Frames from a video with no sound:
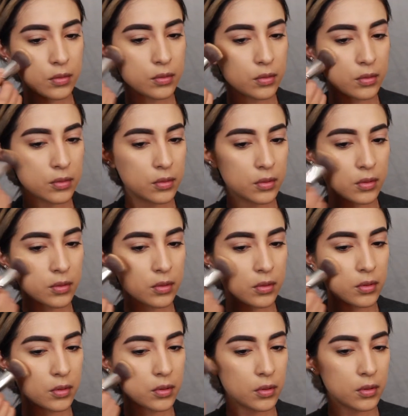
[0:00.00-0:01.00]

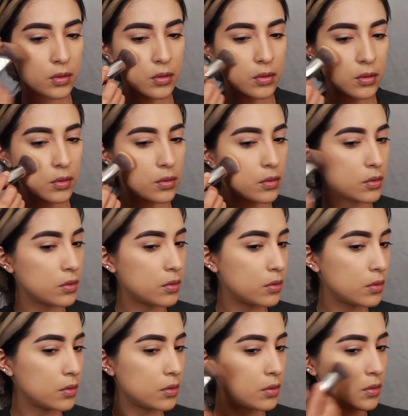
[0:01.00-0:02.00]

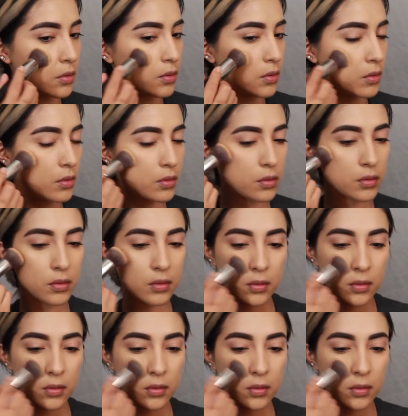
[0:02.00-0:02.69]
Nobody speaks.